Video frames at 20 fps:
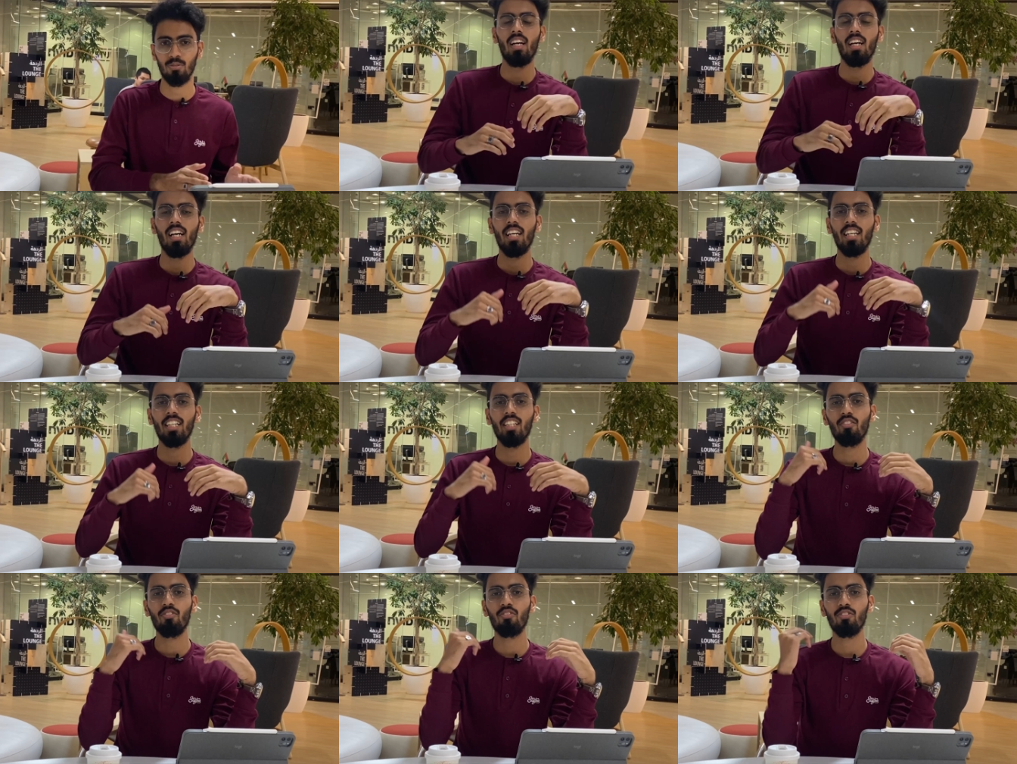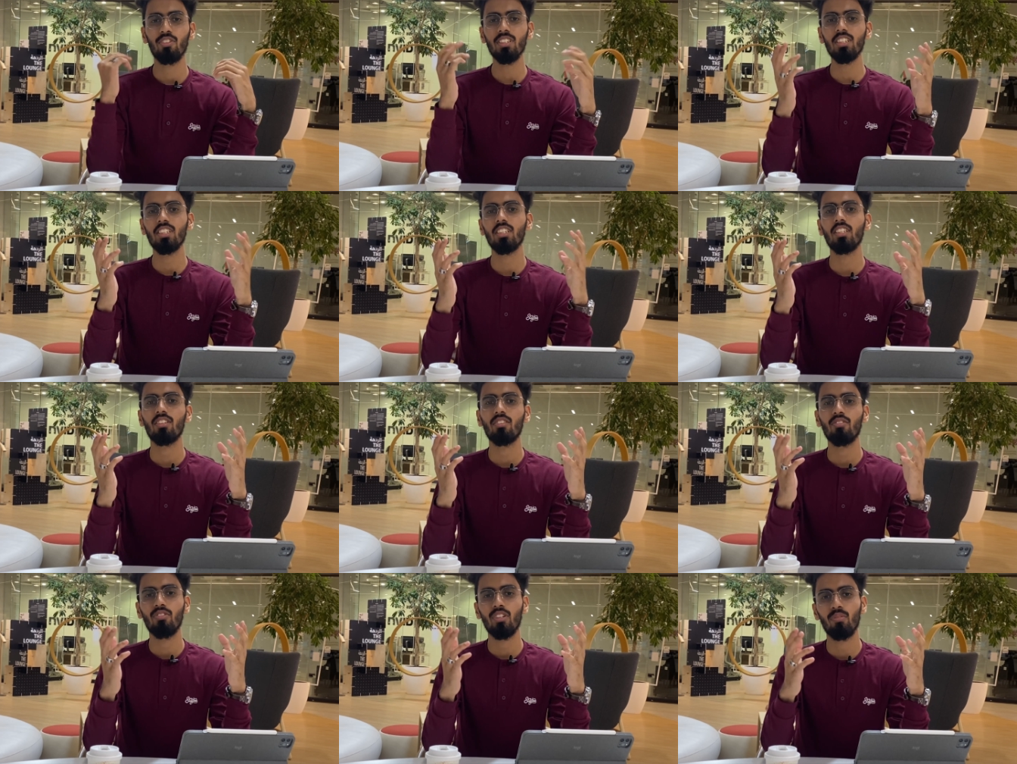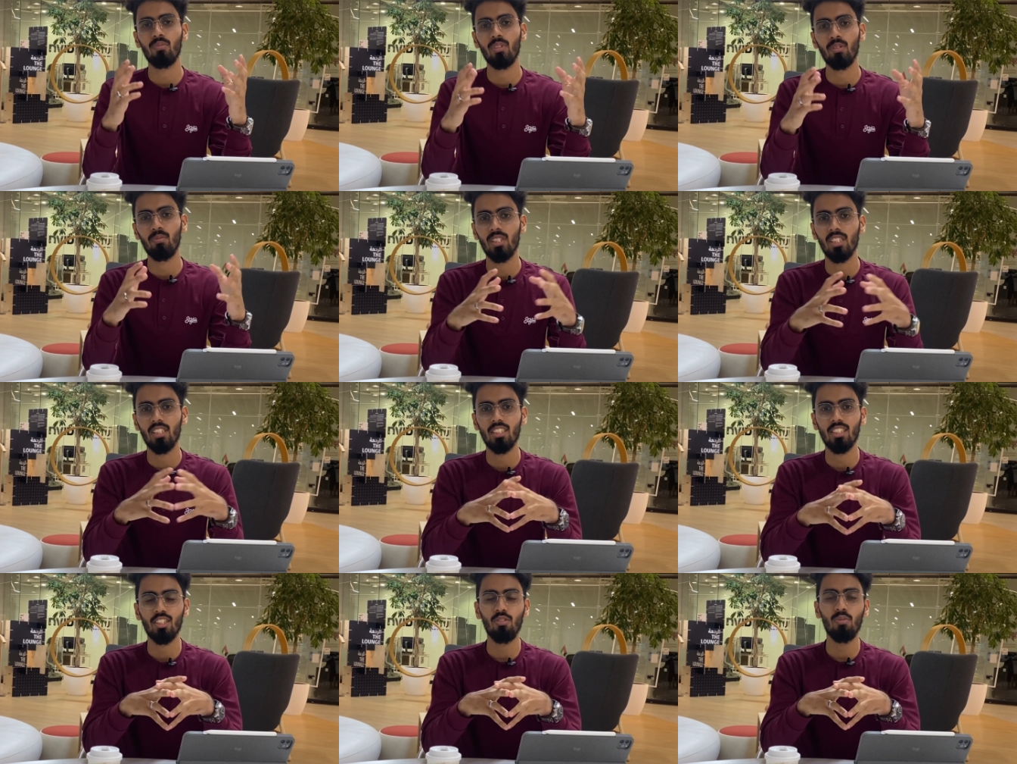In your first year of
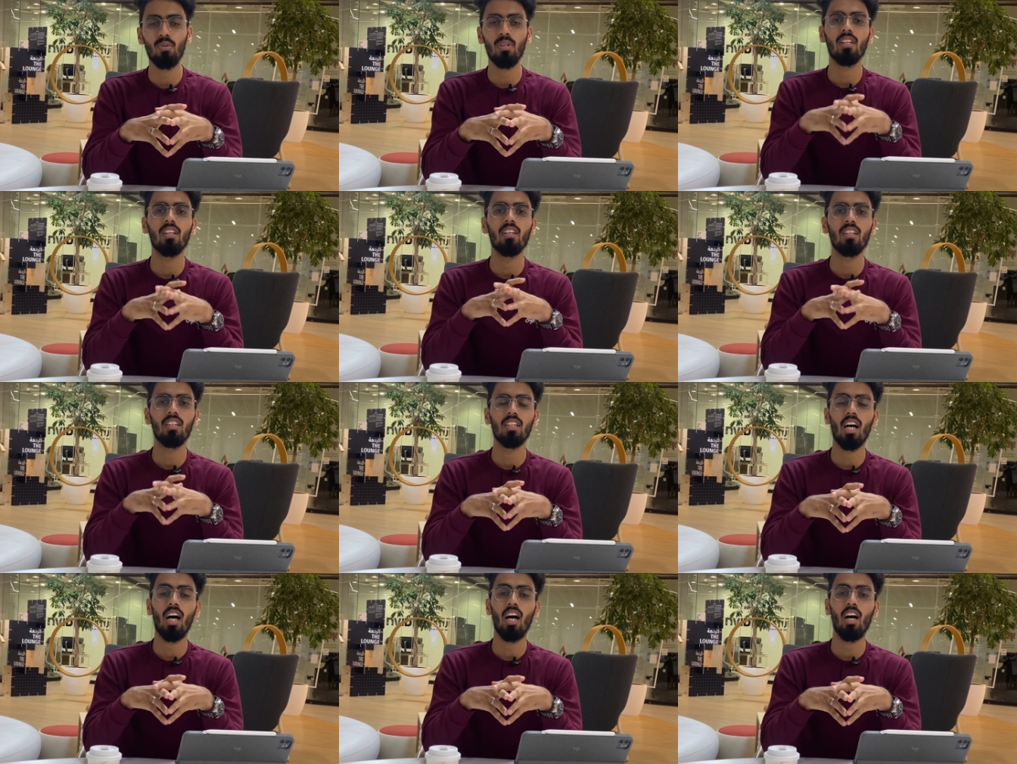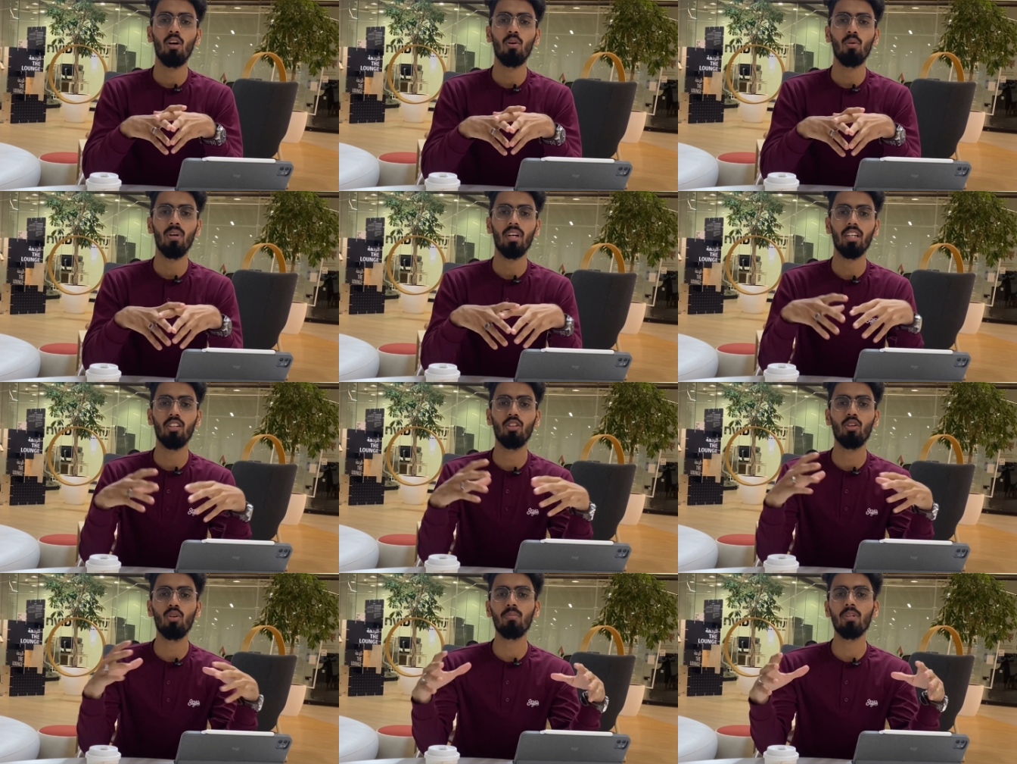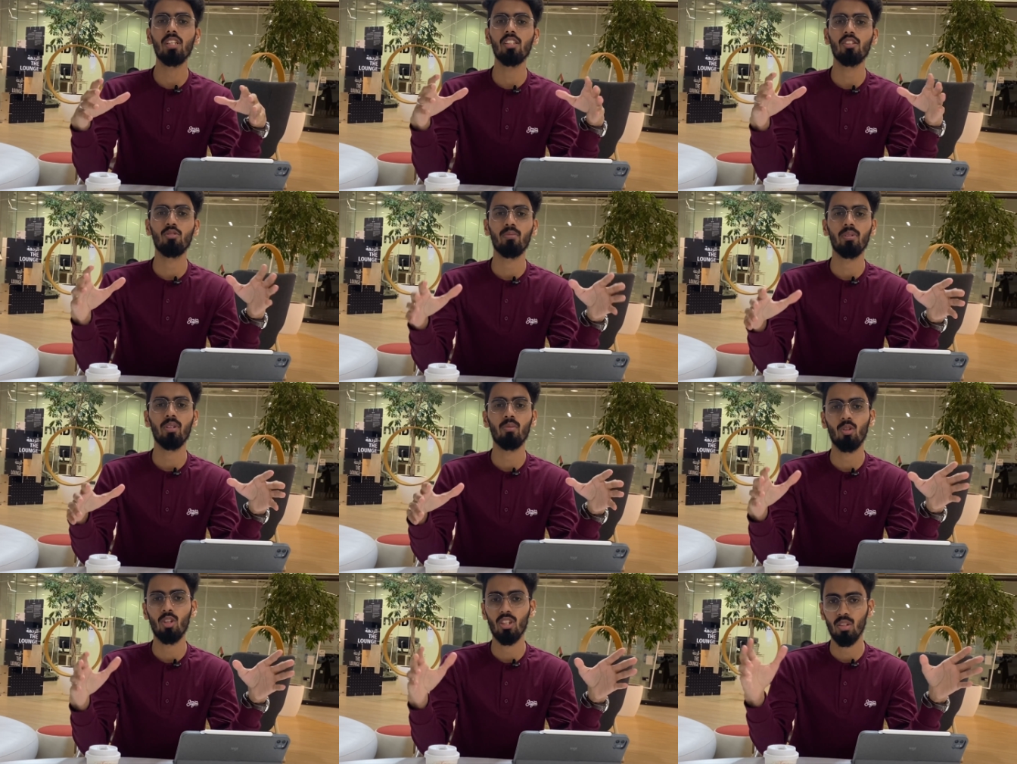MBBS, you will learn how a normal human
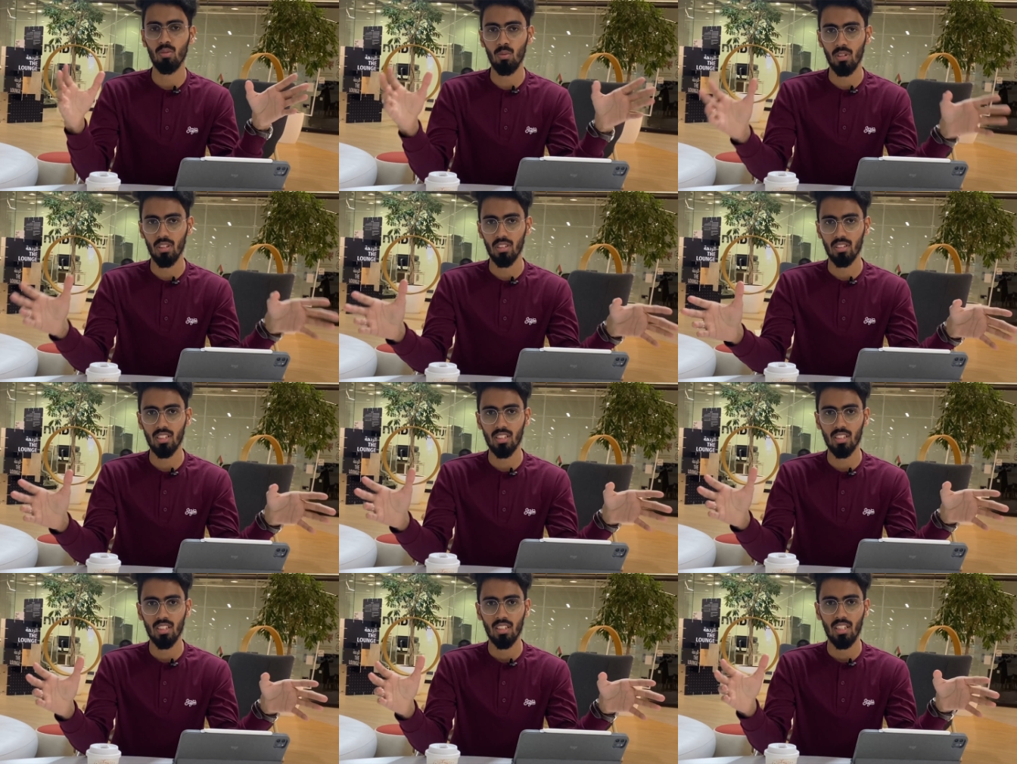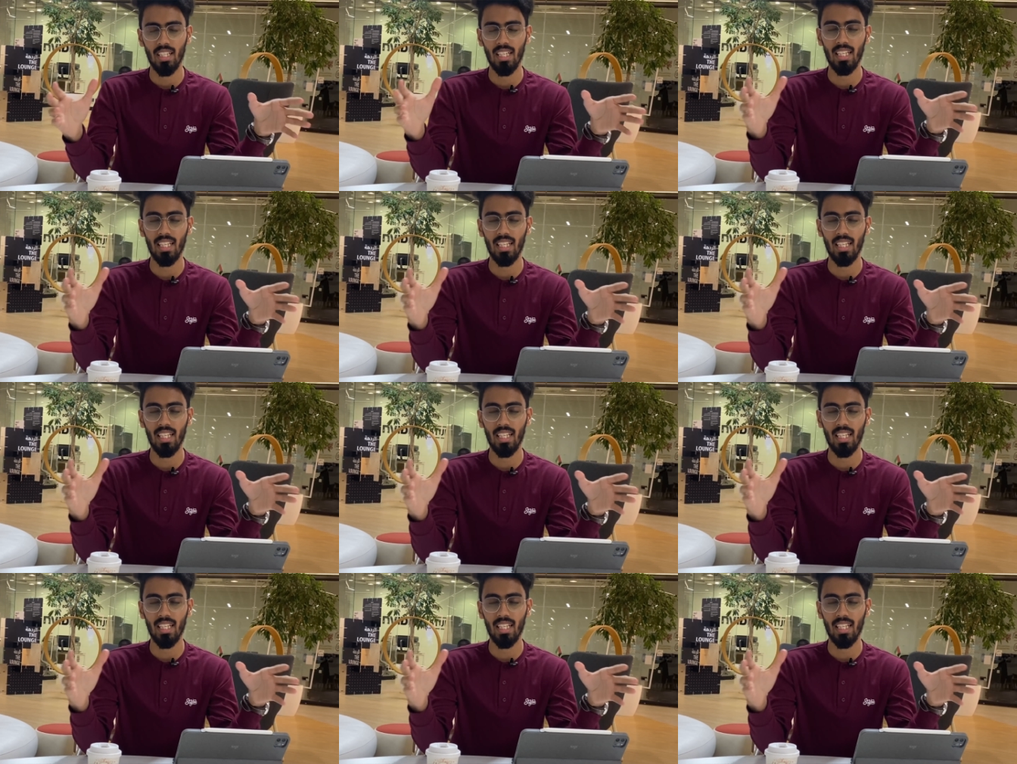body works. In